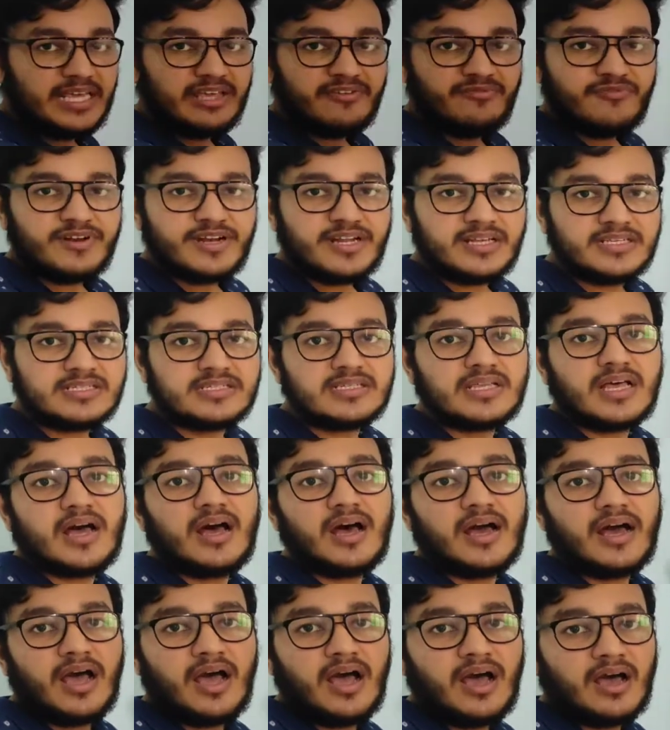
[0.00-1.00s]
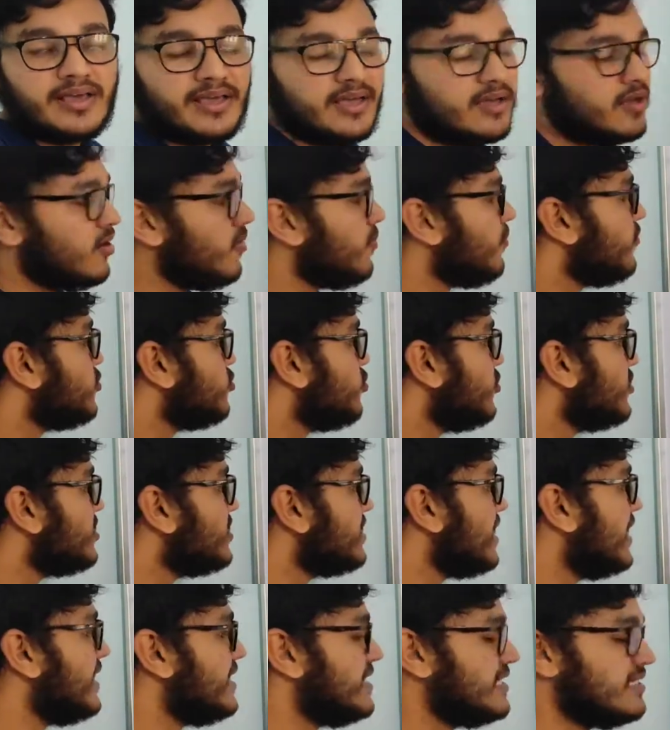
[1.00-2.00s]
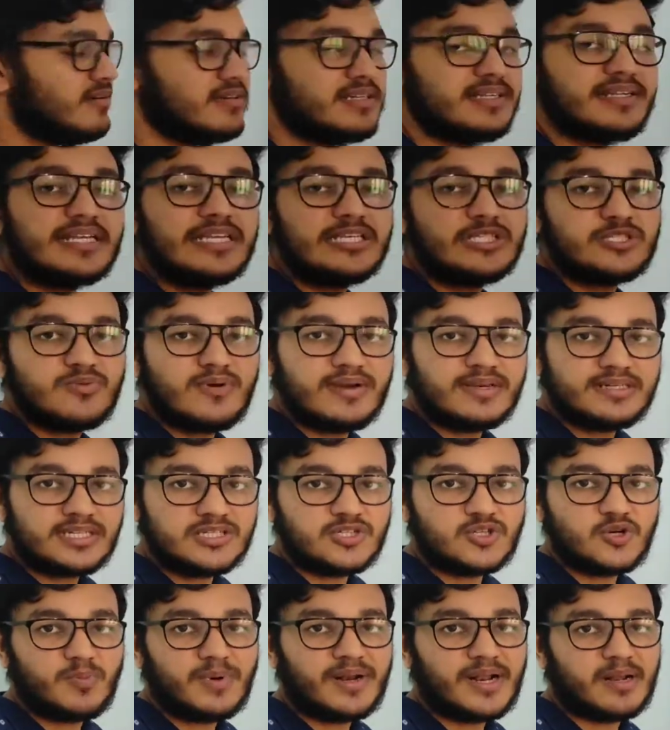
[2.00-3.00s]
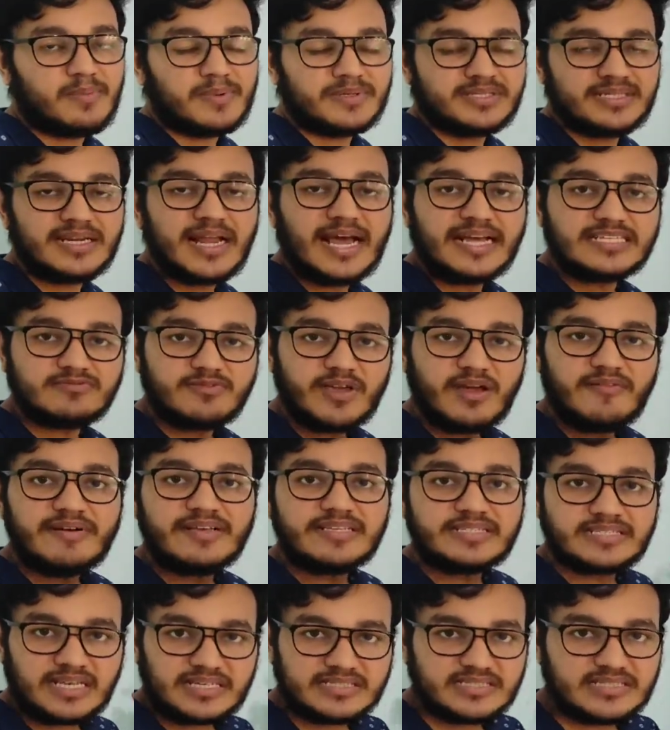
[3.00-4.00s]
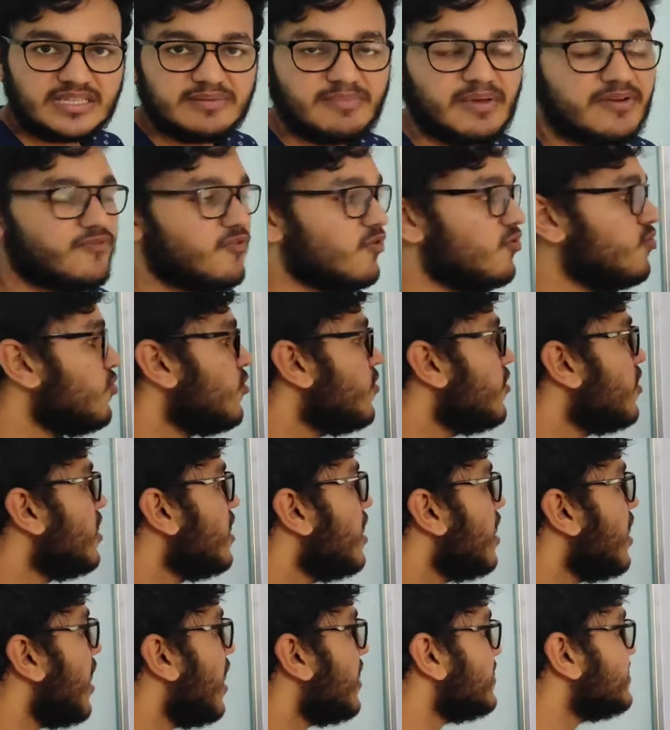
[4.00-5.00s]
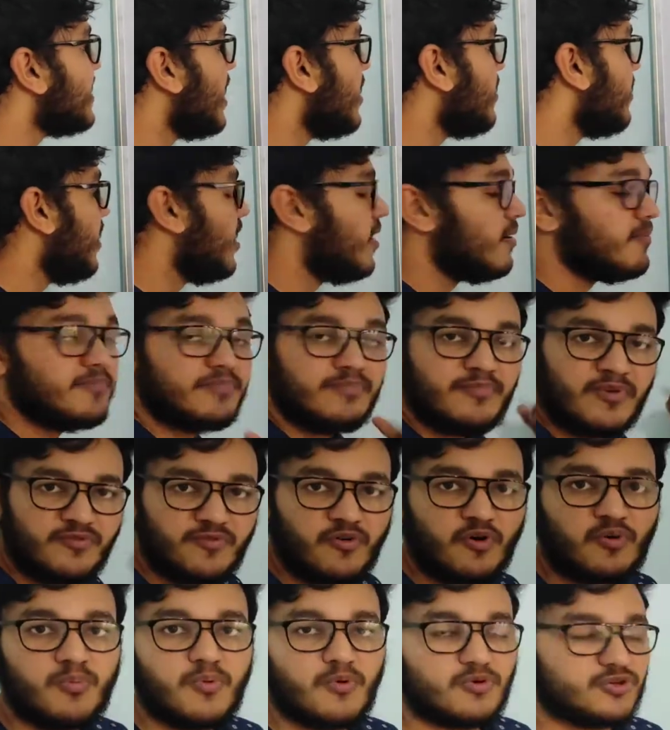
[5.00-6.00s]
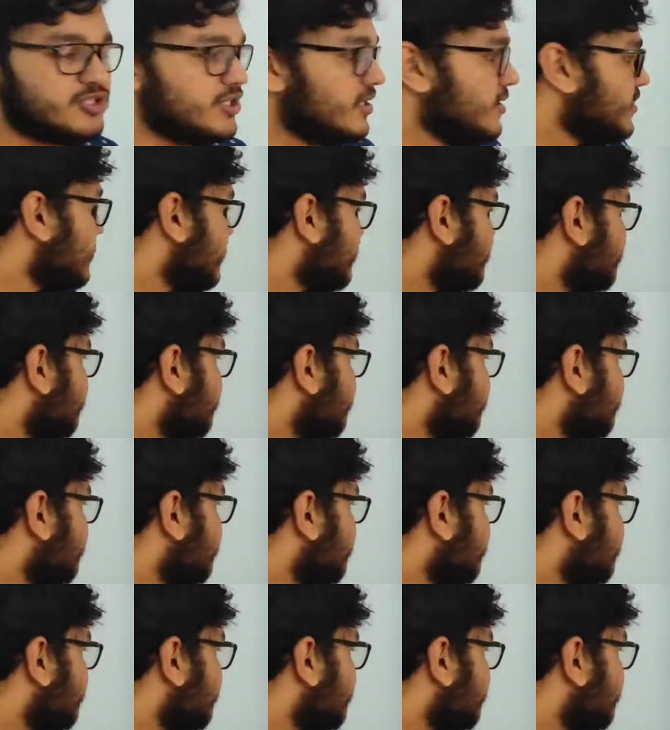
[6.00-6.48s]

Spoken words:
if it is a twisted estuation, the estuation should be represented as we have discussed in the before portions.